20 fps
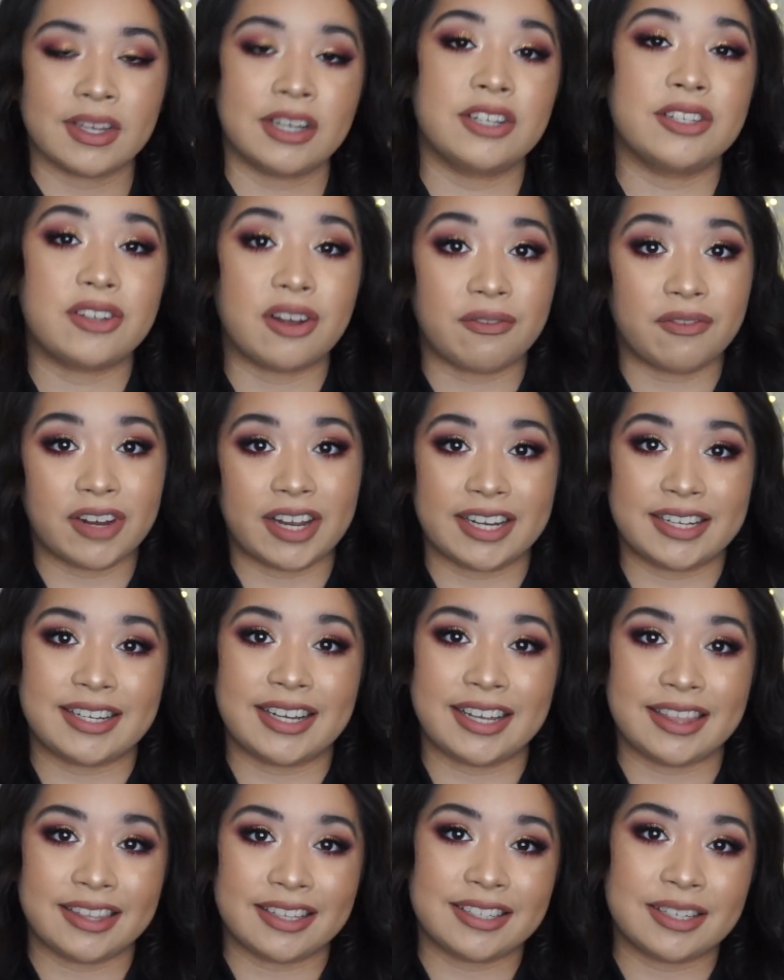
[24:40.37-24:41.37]
Don't forget to
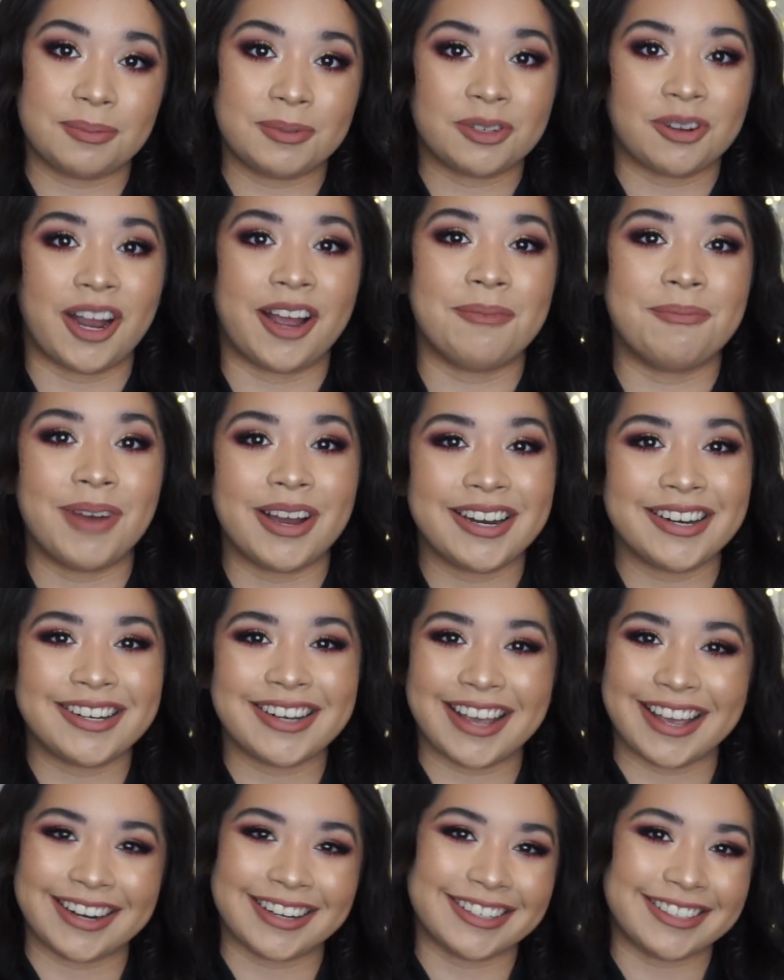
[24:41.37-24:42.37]
hit the subscribe button,
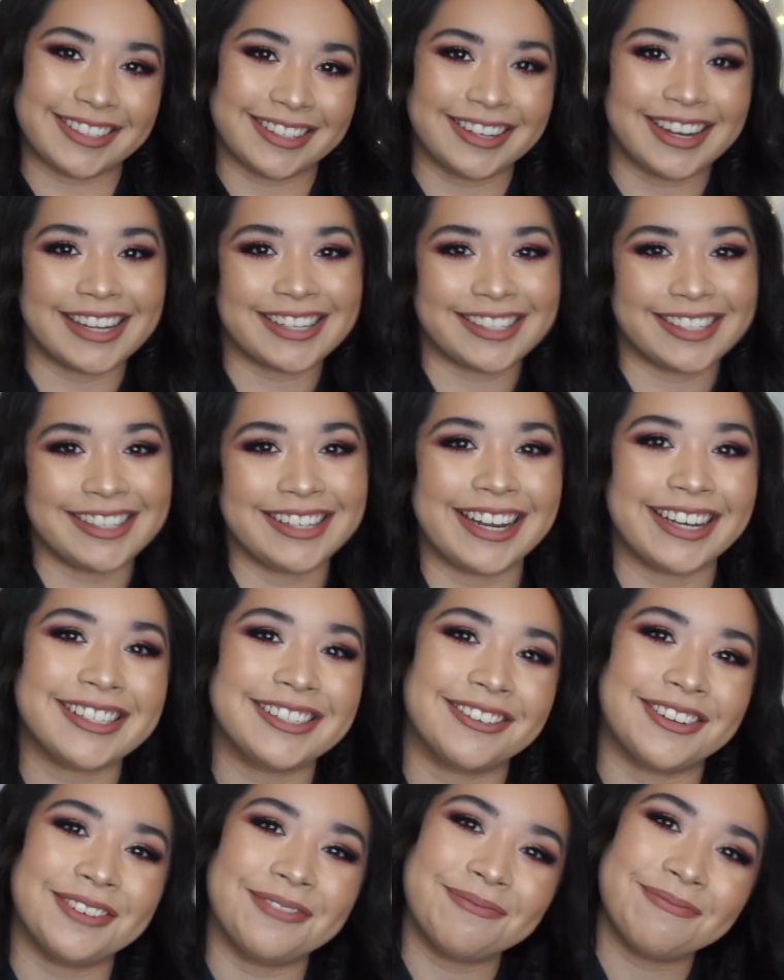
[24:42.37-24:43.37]
and I'll see you guys in the next one.